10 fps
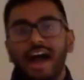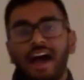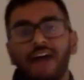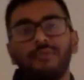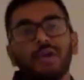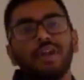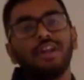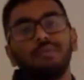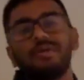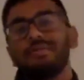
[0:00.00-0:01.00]
I've broken
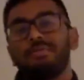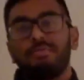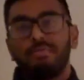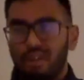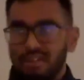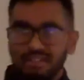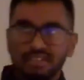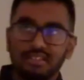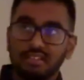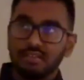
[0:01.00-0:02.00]
down my
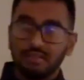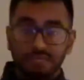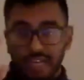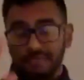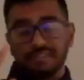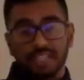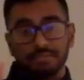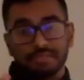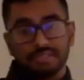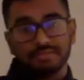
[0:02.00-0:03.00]
process into 5
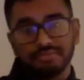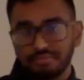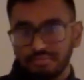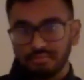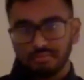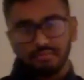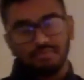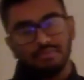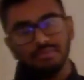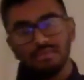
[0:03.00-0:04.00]
steps.
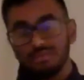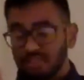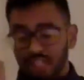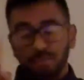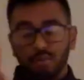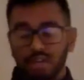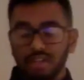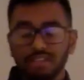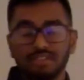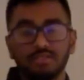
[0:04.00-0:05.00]
So step
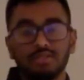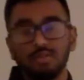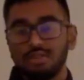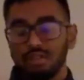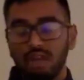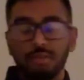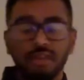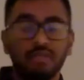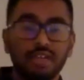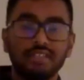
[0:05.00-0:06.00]
1 is to choose your
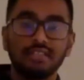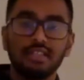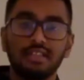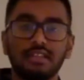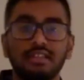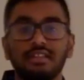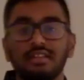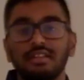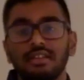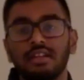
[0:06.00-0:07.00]
topic wisely.
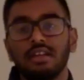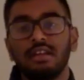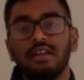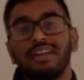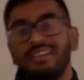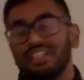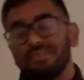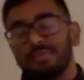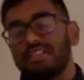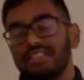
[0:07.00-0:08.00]
This
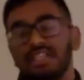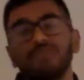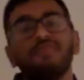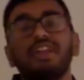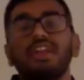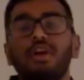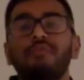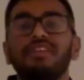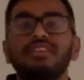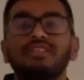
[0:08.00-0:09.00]
might seem very
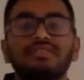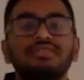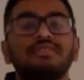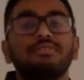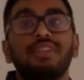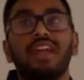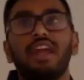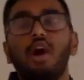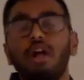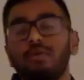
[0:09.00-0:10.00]
obvious, but
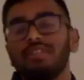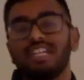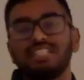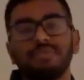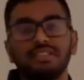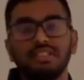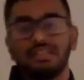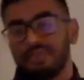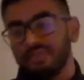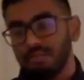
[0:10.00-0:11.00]
I always ask
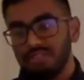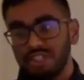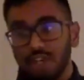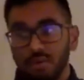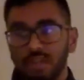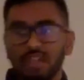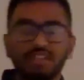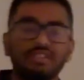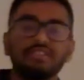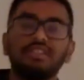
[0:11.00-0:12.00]
myself if I'm genuinely
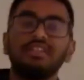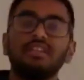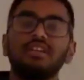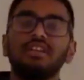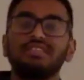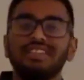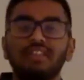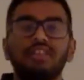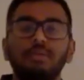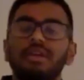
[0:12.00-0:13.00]
interested in learning said
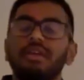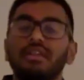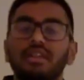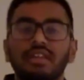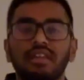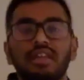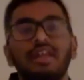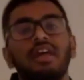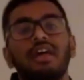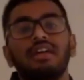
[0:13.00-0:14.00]
topic.
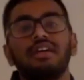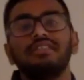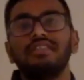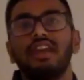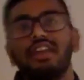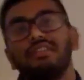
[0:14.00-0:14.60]
Is there any